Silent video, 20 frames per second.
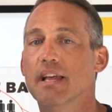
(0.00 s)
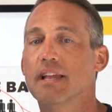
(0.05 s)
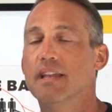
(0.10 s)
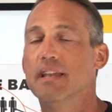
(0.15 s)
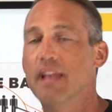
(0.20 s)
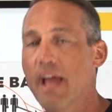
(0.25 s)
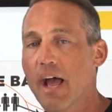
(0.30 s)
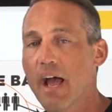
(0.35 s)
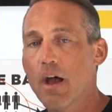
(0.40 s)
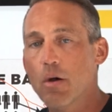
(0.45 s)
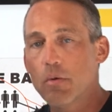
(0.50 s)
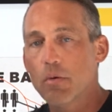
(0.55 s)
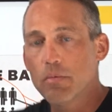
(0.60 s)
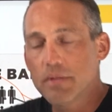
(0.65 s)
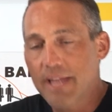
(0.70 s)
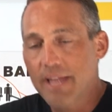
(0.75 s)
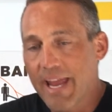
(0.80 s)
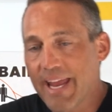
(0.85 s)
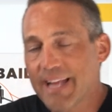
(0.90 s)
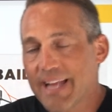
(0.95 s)
now
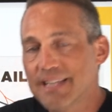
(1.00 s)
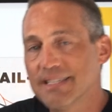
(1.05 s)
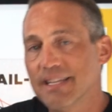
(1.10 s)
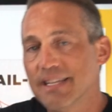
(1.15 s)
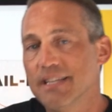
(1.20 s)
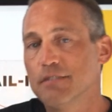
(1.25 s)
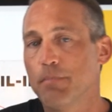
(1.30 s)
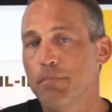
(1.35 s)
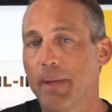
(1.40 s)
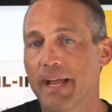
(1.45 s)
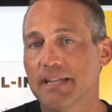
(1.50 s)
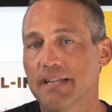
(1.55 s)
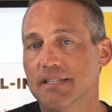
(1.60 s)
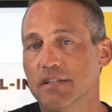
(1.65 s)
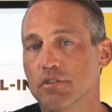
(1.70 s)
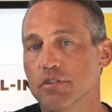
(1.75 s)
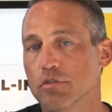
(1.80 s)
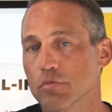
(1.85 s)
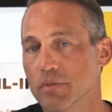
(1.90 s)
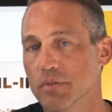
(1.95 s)
takes these banks
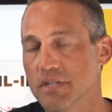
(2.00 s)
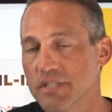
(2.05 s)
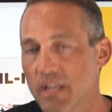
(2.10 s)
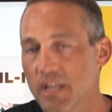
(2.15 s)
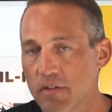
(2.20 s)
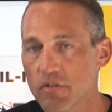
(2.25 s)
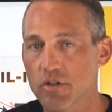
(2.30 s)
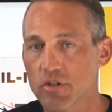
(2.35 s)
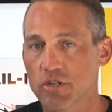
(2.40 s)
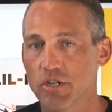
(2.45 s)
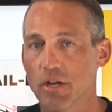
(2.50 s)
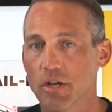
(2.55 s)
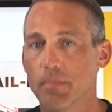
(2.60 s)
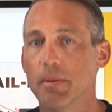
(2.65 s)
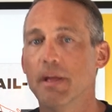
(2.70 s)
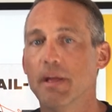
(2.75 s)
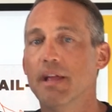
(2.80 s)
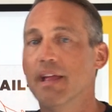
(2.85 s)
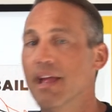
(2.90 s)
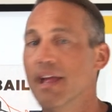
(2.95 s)
into
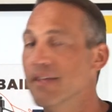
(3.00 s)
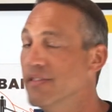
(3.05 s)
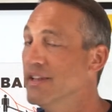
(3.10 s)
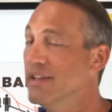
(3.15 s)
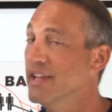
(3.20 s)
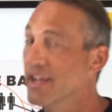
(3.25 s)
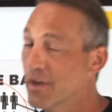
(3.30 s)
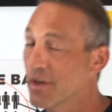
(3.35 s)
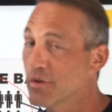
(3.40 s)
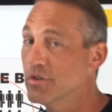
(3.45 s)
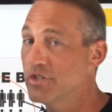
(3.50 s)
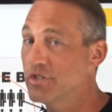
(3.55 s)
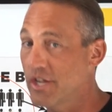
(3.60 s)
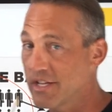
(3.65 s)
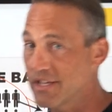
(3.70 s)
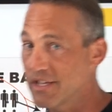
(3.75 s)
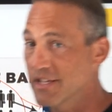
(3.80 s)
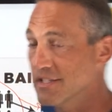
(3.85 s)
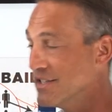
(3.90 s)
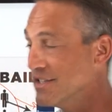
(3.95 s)
receivership and then
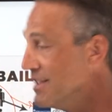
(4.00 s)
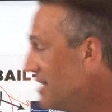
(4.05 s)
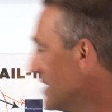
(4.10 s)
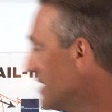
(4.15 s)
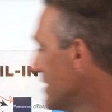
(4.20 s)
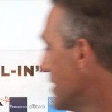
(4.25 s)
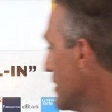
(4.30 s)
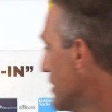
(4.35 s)
negotiate this. And this